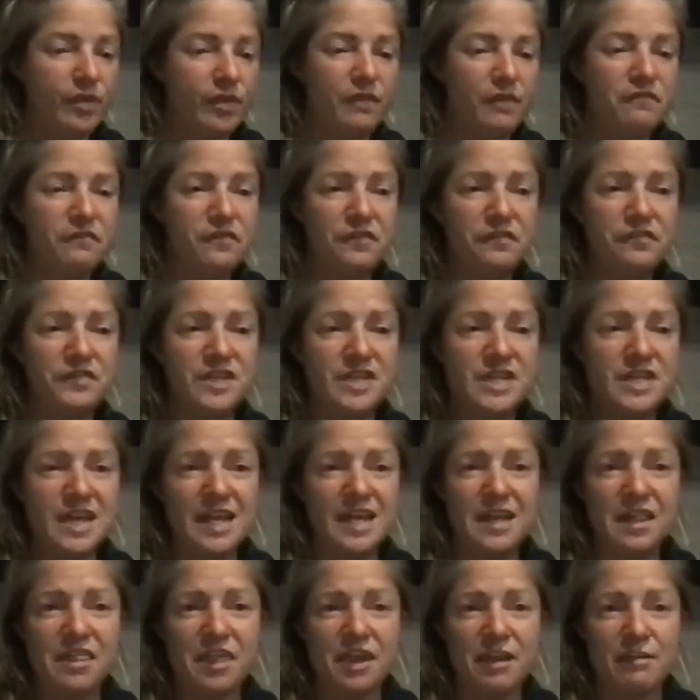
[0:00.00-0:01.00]

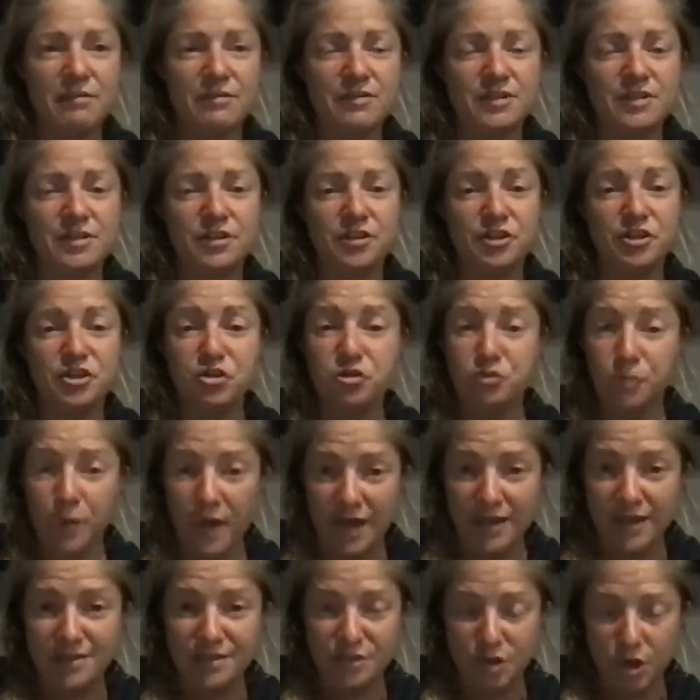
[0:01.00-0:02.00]
59,000
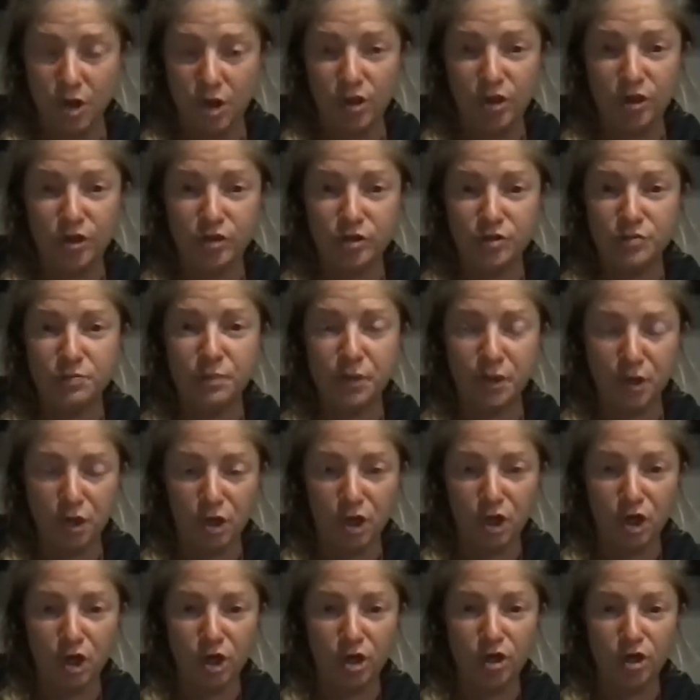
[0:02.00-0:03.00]
US dollars
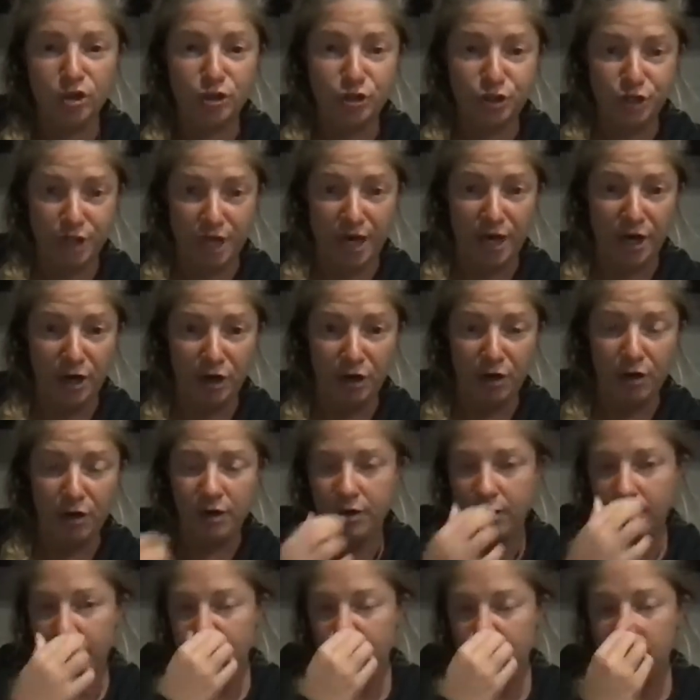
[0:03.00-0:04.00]
per share.
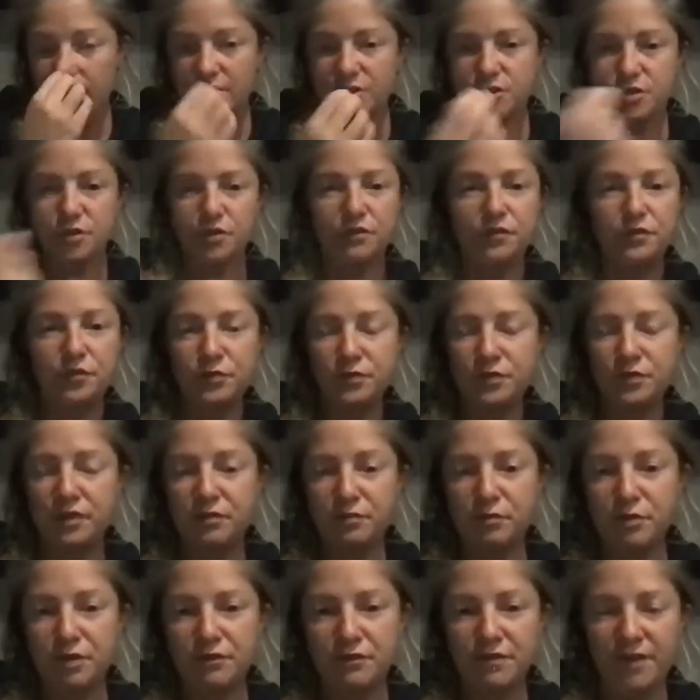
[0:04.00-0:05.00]
So if you're only
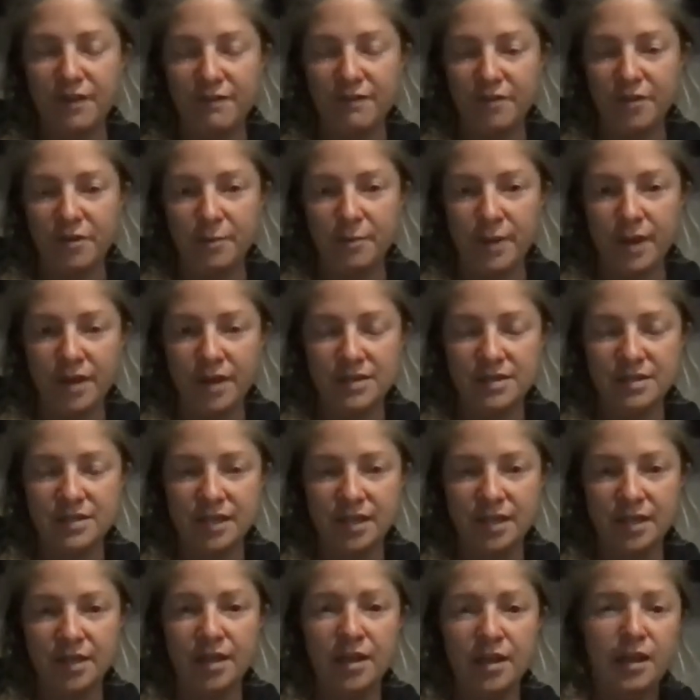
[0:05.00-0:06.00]
throwing $500
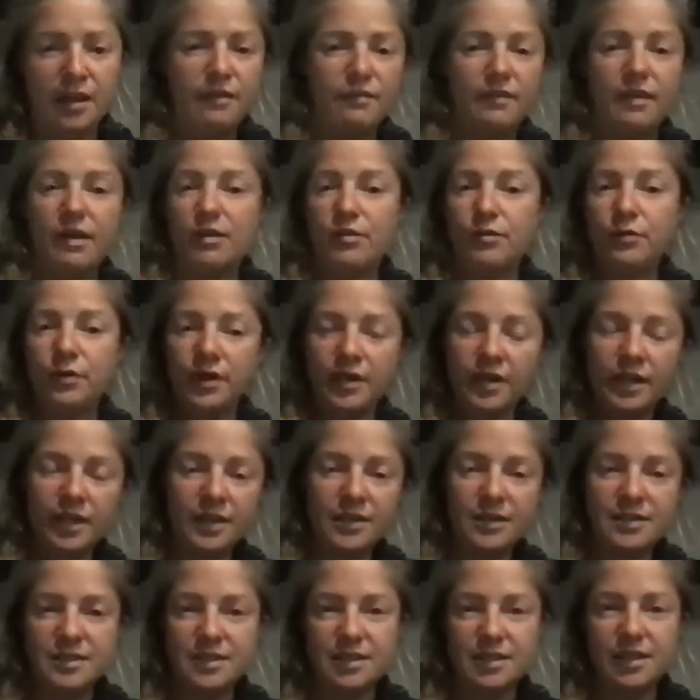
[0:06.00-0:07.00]
in, that coin
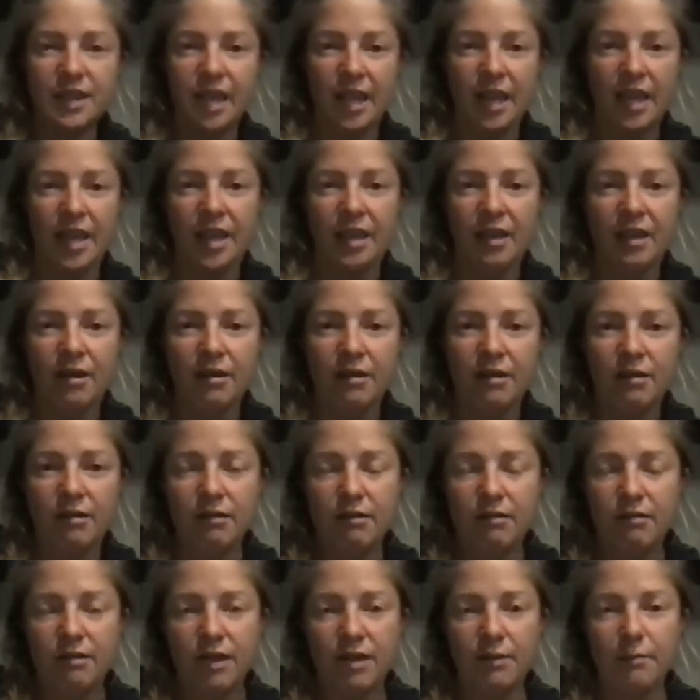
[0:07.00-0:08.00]
has to gain
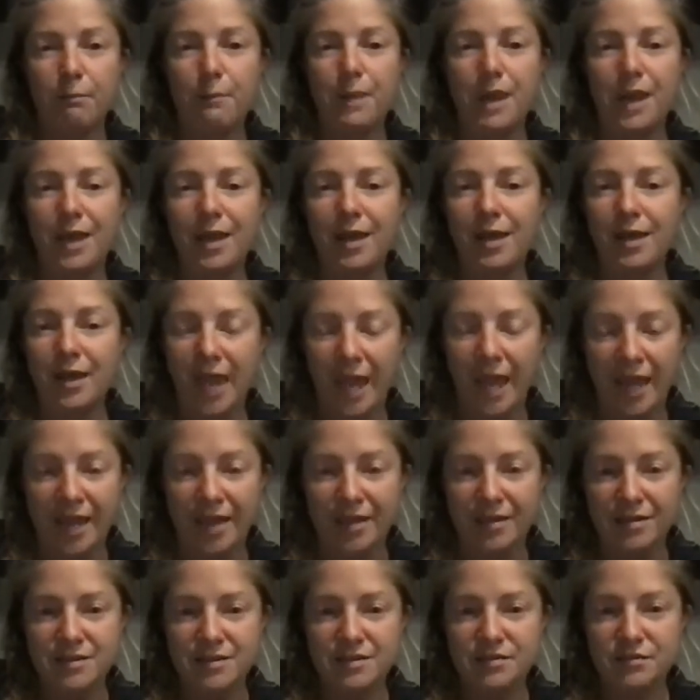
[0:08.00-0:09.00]
like mega
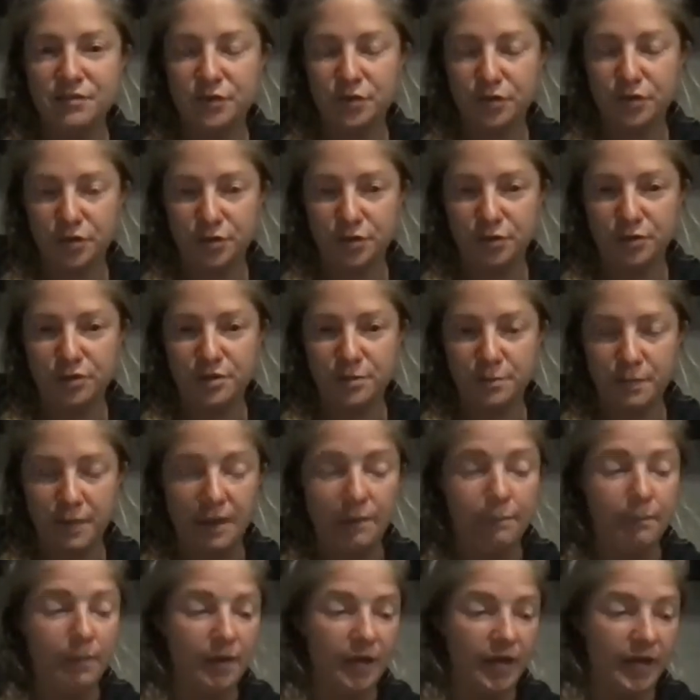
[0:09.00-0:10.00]
gains for you to
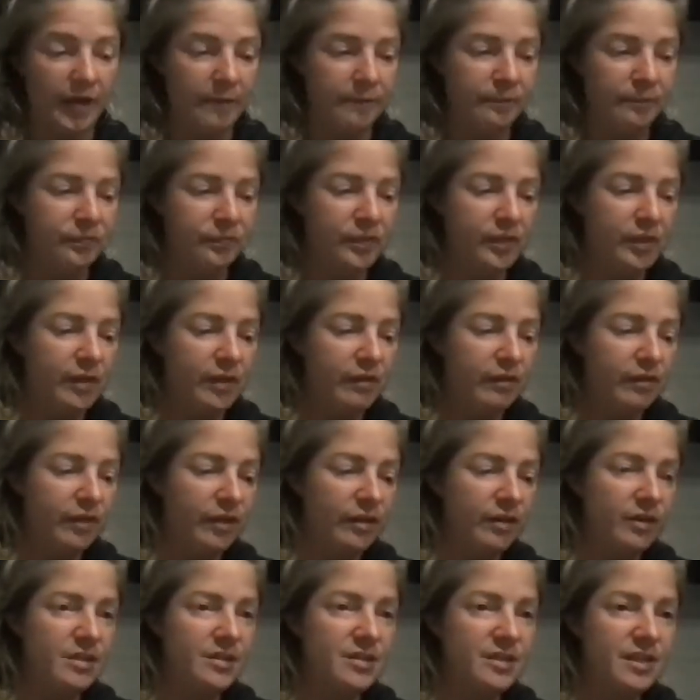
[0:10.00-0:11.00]
make money.
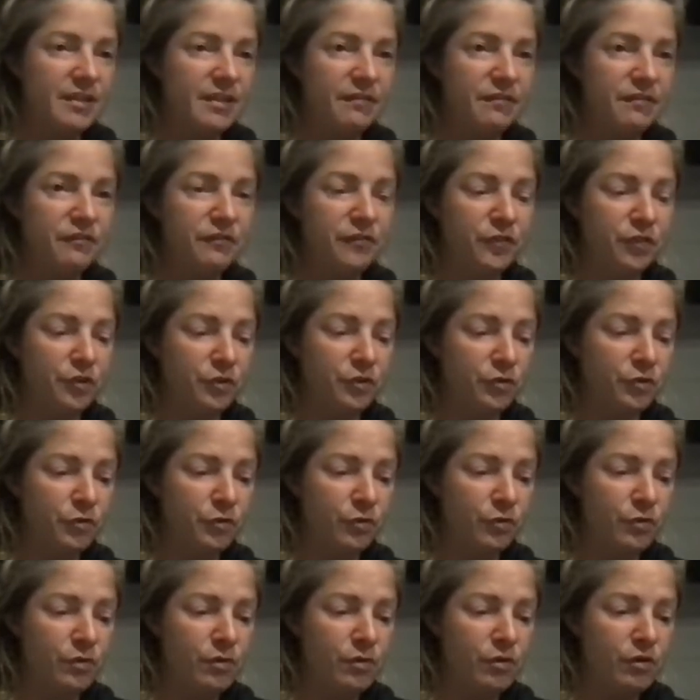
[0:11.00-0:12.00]
There is a
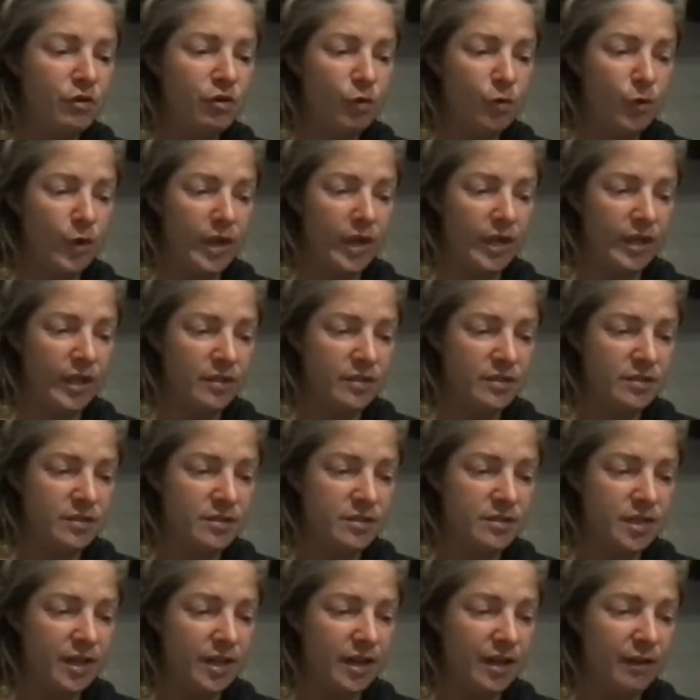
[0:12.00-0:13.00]
few
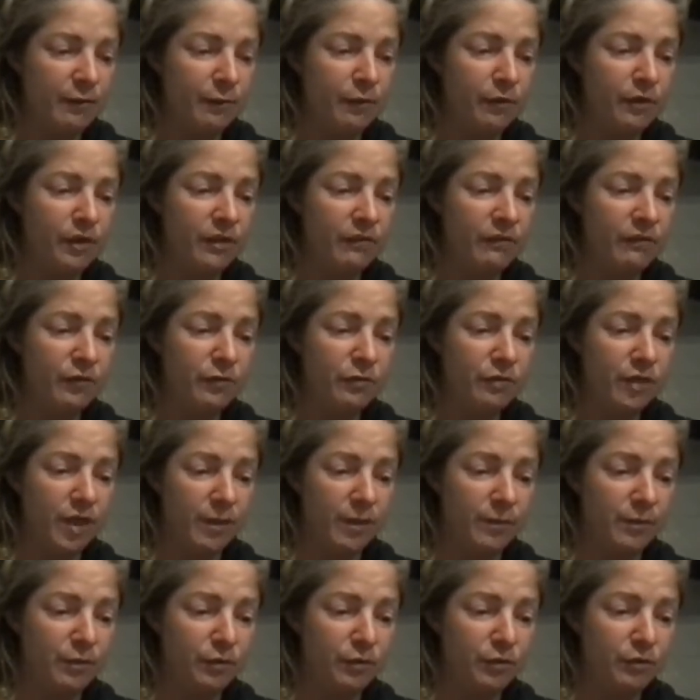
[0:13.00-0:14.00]
coins, and I will give you
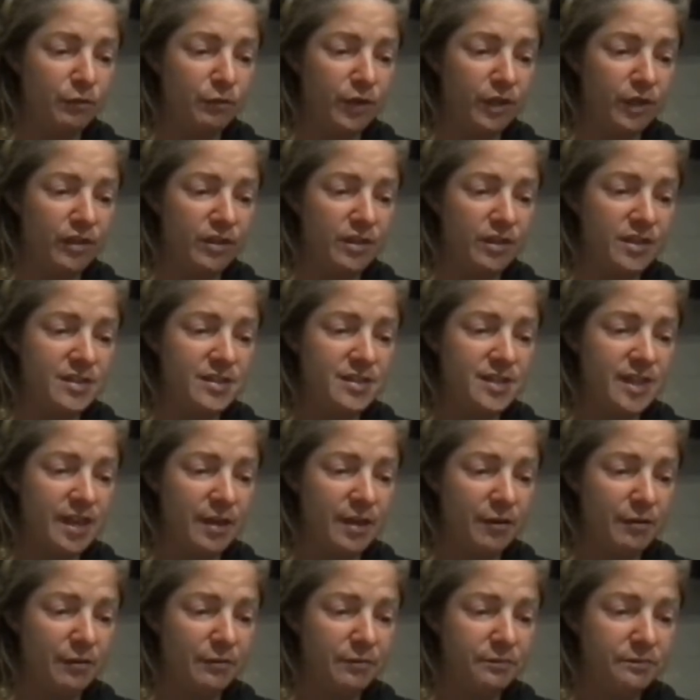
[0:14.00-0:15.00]
them. You can write these
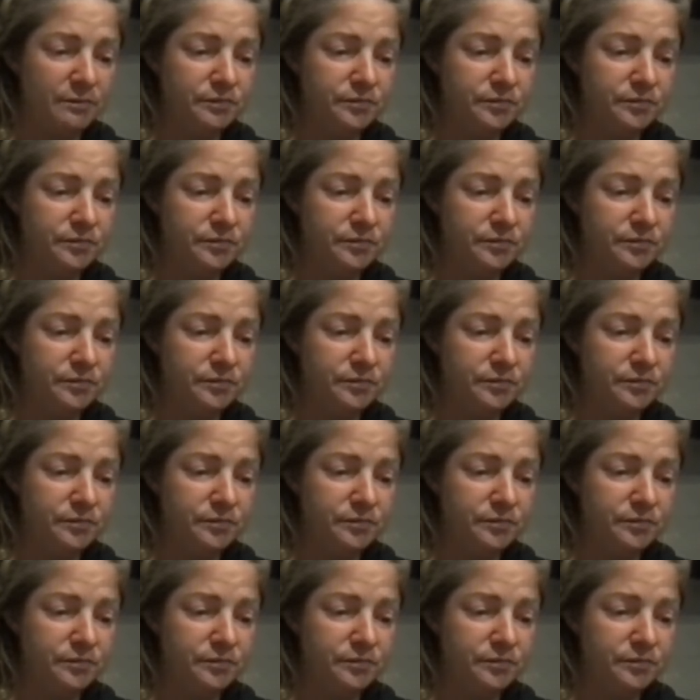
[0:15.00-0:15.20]
down,